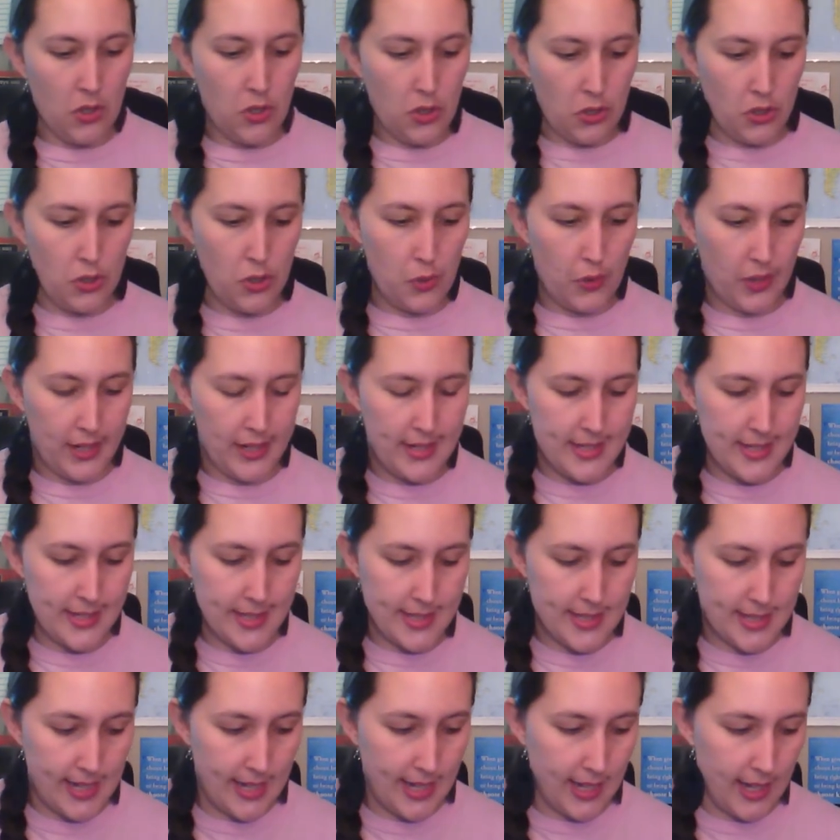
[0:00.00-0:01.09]
you could
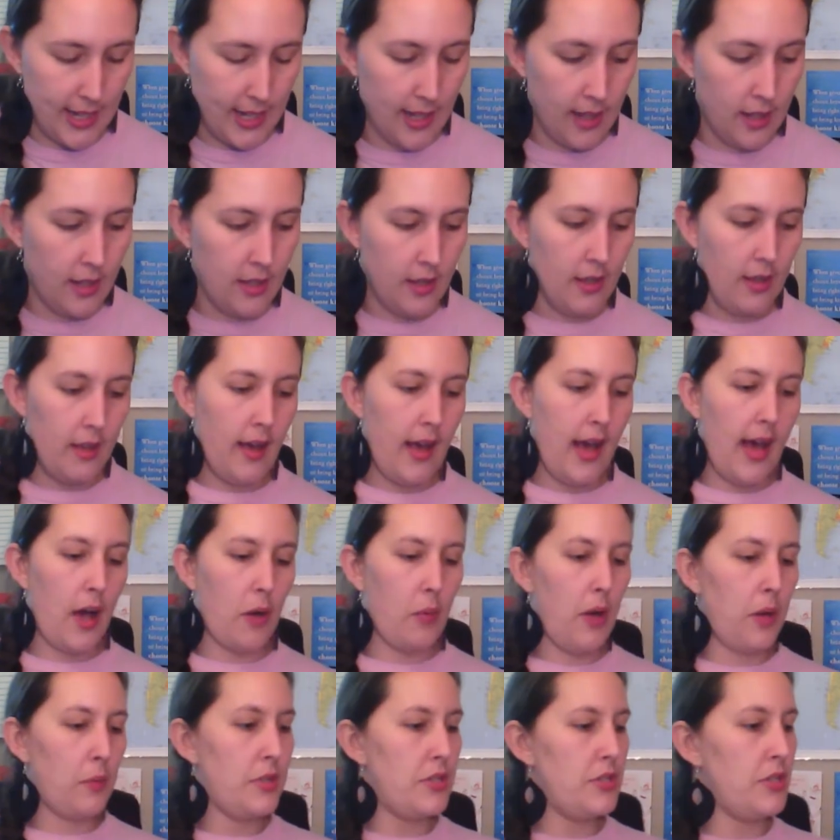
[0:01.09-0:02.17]
see how
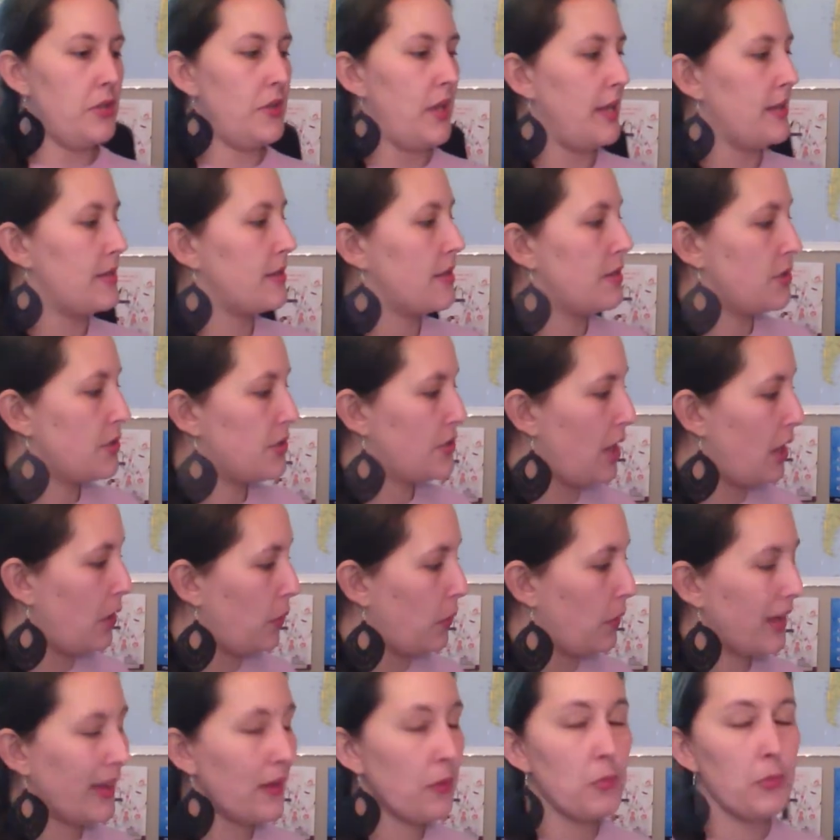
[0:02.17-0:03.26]
I would do this. So
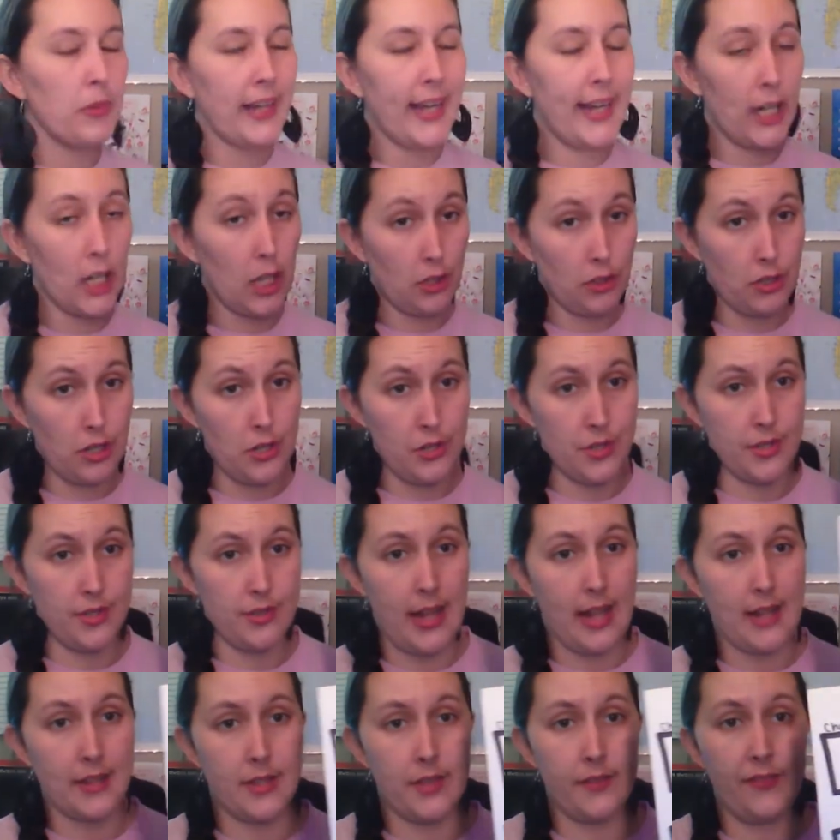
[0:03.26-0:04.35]
characters,
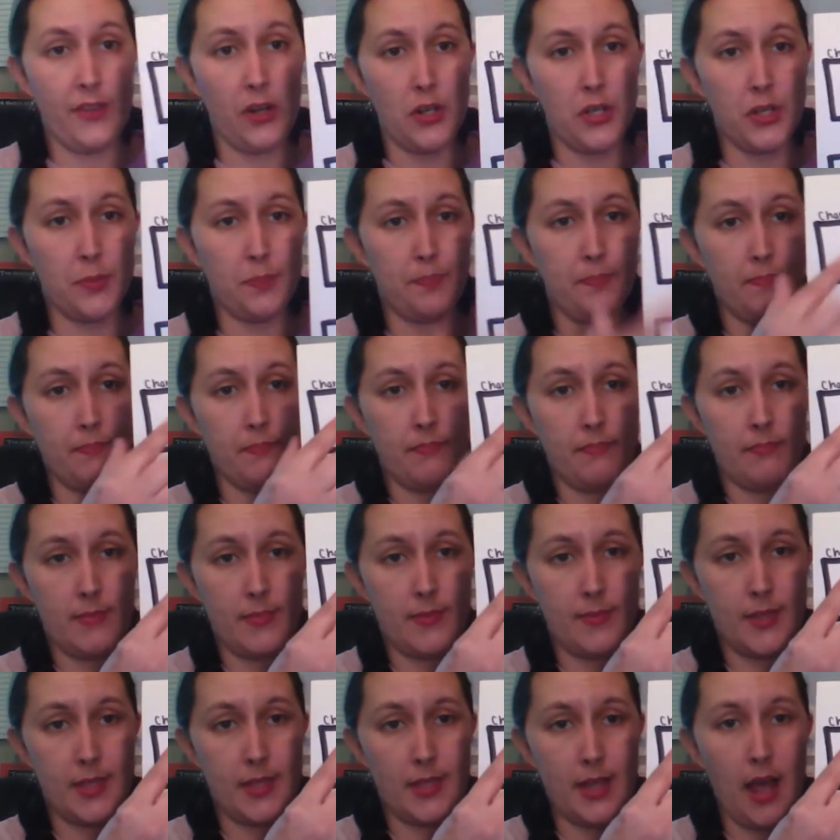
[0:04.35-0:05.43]
that's the first
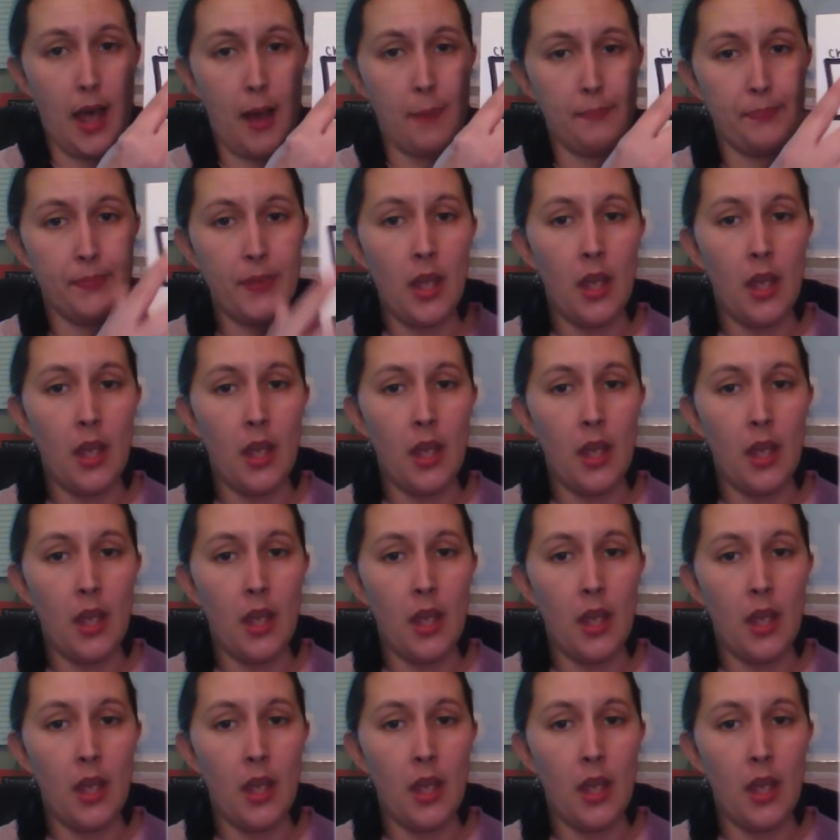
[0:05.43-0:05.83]
stop.